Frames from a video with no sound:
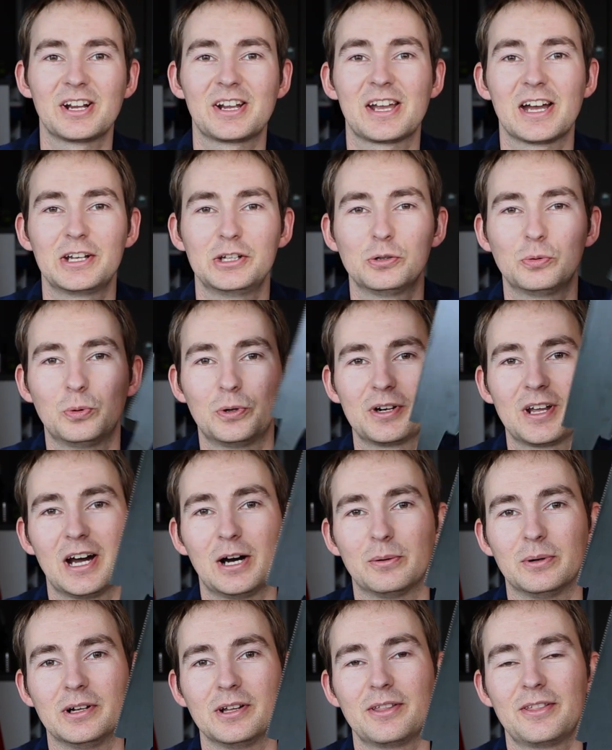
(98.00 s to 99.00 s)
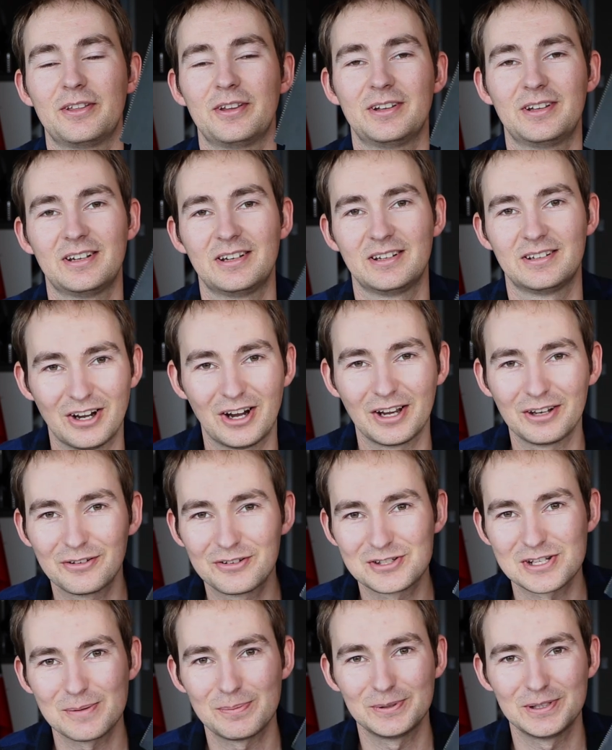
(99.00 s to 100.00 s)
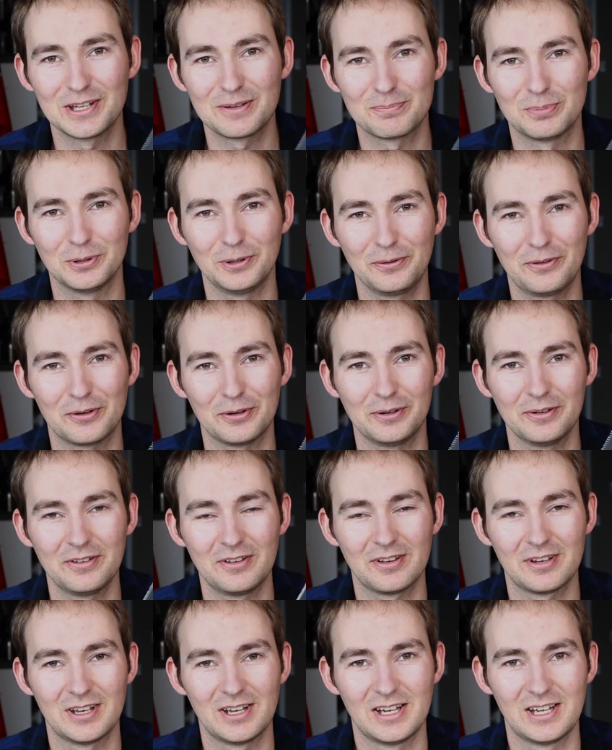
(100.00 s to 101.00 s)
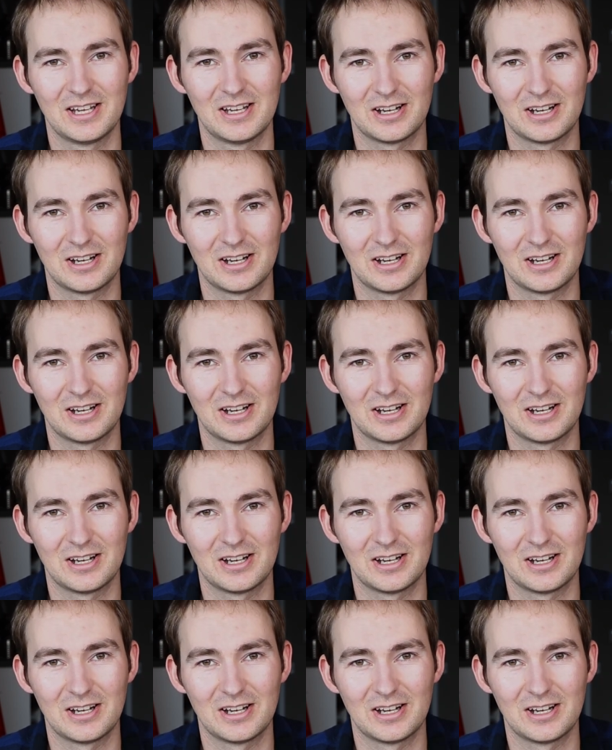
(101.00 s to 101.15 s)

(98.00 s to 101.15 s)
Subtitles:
to cut your wood out with. Now I use Japanese pull saws.